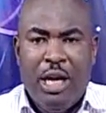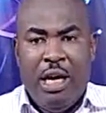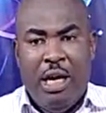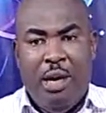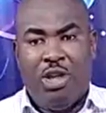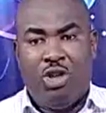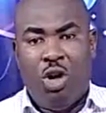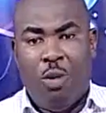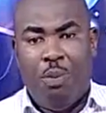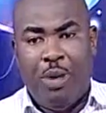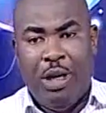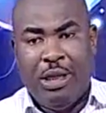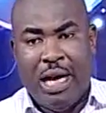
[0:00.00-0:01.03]
He saw
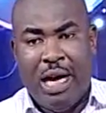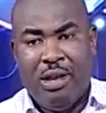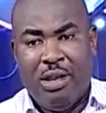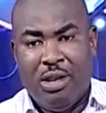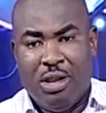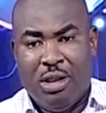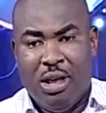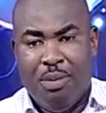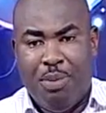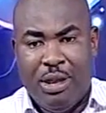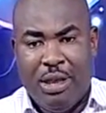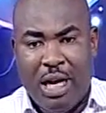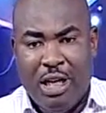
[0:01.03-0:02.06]
Peter and
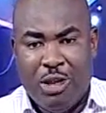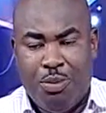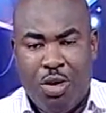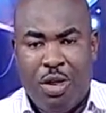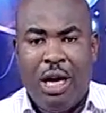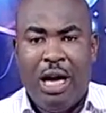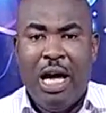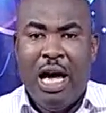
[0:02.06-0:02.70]
his brother,